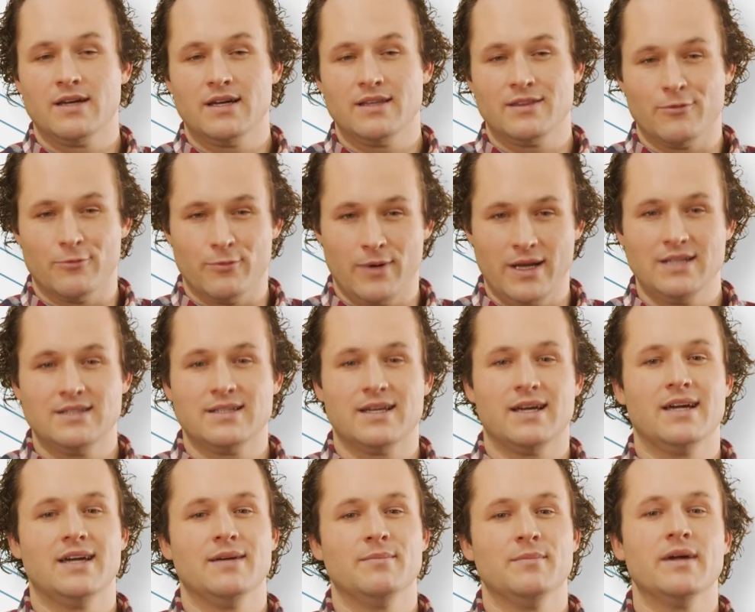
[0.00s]
at the right
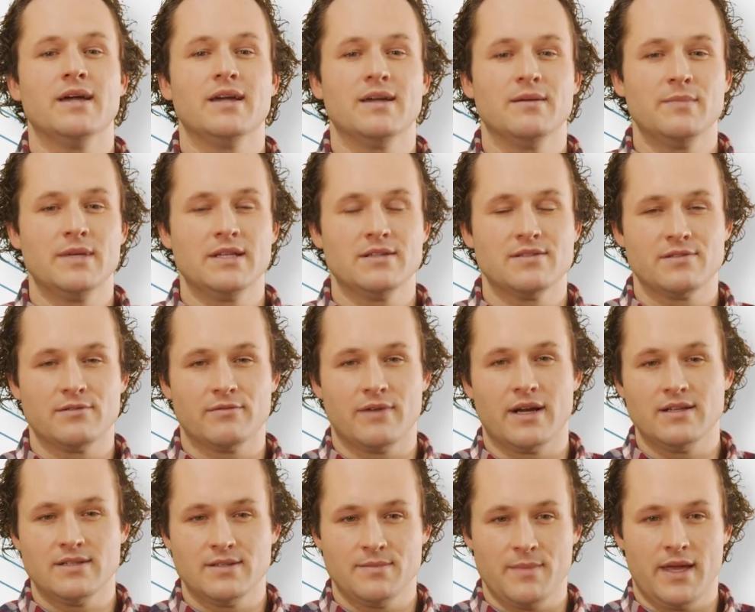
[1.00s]
time, and meets the
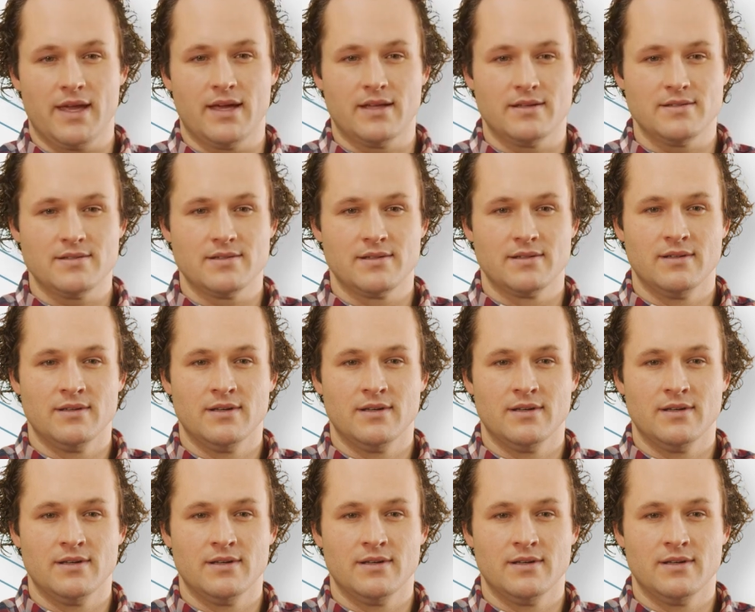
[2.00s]
right demands.